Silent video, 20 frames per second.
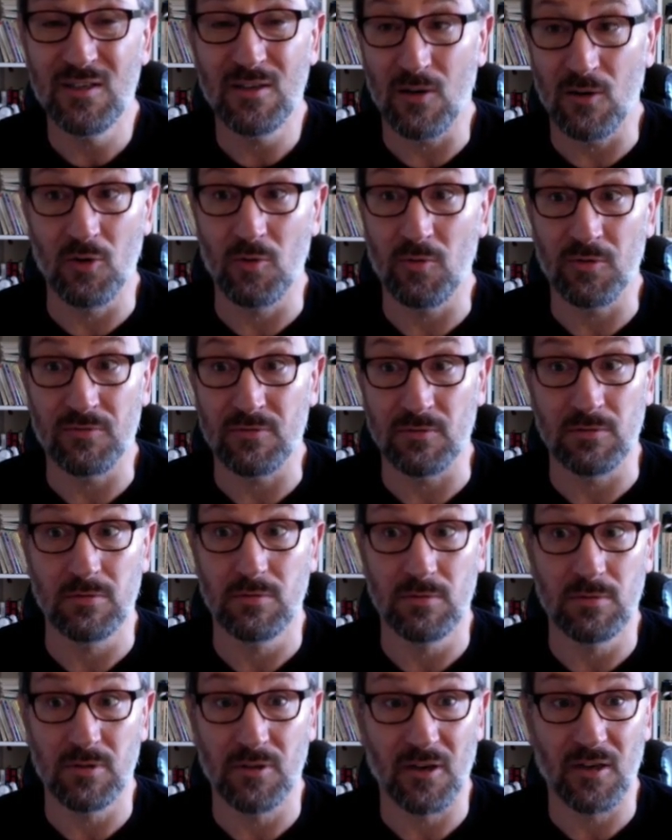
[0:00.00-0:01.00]
Oh,
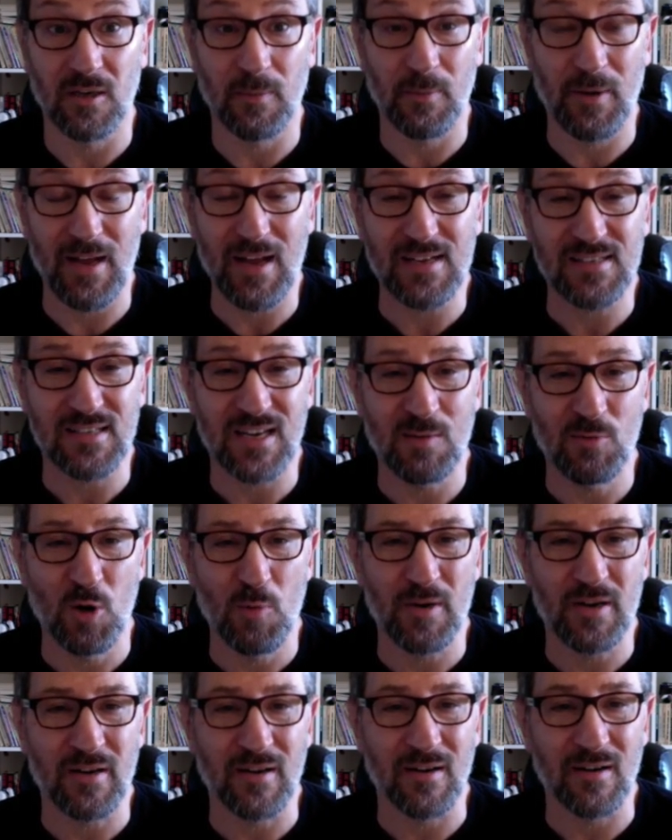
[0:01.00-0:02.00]
they're going to pass any
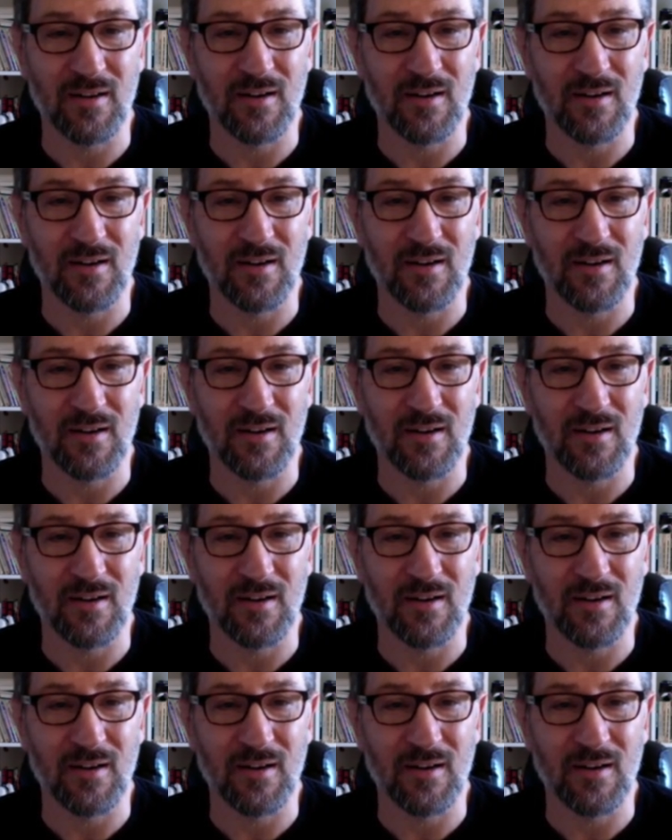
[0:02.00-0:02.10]
moment here,